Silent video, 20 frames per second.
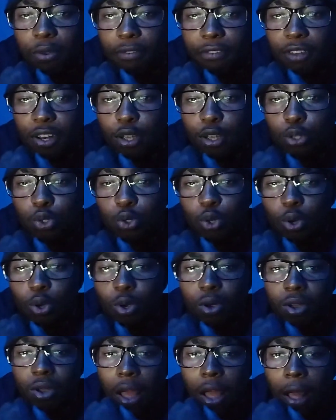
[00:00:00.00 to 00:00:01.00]
Fella
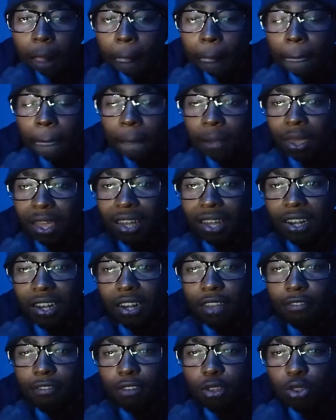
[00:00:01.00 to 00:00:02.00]
saw, and I
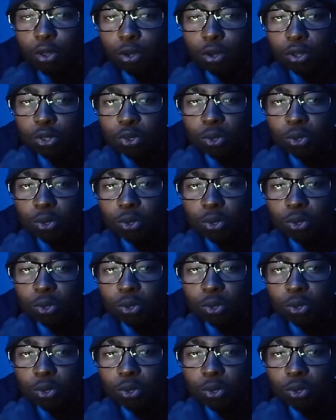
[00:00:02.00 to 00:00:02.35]
never thought